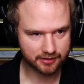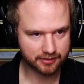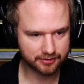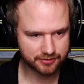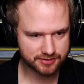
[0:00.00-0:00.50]

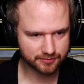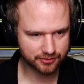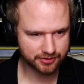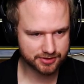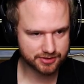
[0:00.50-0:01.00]
Goods
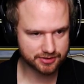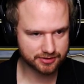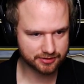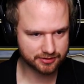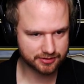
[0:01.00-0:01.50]

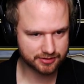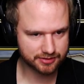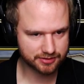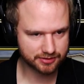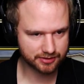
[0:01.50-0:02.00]

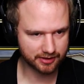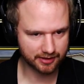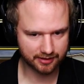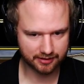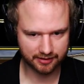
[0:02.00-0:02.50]
merchant...
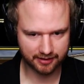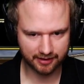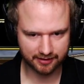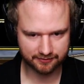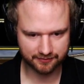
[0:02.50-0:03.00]
Click, yeah,
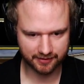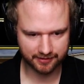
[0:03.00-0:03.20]
that's fine.